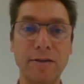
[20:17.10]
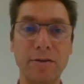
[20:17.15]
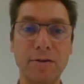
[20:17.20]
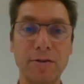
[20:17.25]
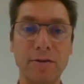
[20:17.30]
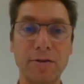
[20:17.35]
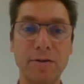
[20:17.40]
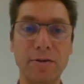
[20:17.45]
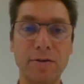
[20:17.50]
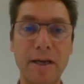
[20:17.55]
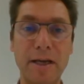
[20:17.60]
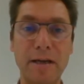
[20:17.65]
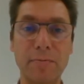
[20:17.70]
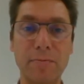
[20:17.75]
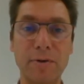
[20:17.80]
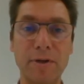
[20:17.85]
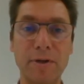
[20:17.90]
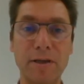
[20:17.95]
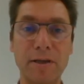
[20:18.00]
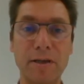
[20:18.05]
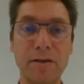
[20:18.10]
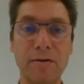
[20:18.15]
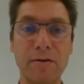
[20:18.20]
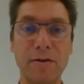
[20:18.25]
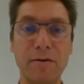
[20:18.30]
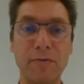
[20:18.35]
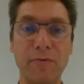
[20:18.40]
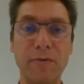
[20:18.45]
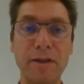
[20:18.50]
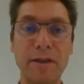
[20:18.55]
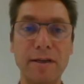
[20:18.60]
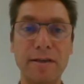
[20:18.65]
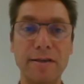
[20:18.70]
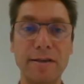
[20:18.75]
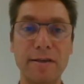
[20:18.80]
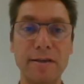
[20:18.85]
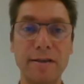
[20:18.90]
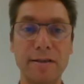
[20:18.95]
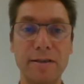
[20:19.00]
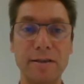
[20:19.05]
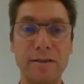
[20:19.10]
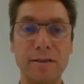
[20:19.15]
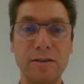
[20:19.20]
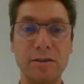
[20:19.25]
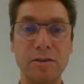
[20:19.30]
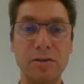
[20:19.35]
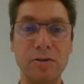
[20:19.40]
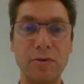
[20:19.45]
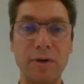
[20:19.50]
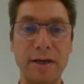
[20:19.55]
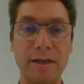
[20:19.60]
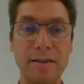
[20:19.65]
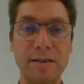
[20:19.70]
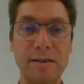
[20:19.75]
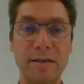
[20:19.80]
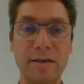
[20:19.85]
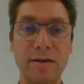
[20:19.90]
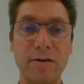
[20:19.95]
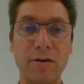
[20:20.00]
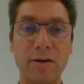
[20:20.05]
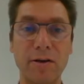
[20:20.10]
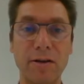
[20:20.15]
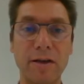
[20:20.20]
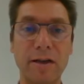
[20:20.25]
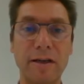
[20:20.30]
Can you maybe reveal to us